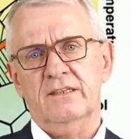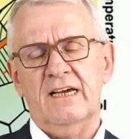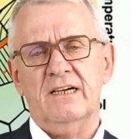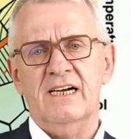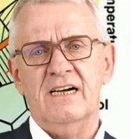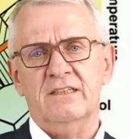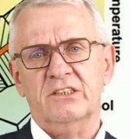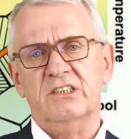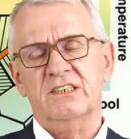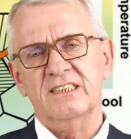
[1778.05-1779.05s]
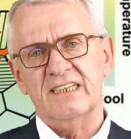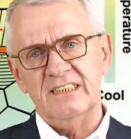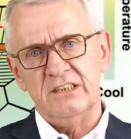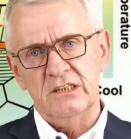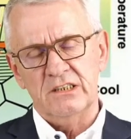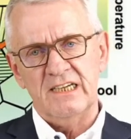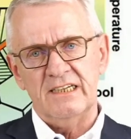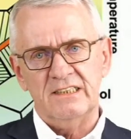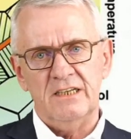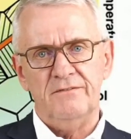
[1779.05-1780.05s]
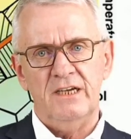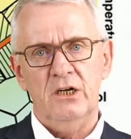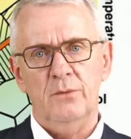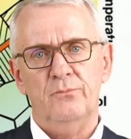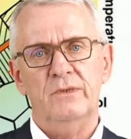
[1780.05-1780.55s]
there are stresses that develop.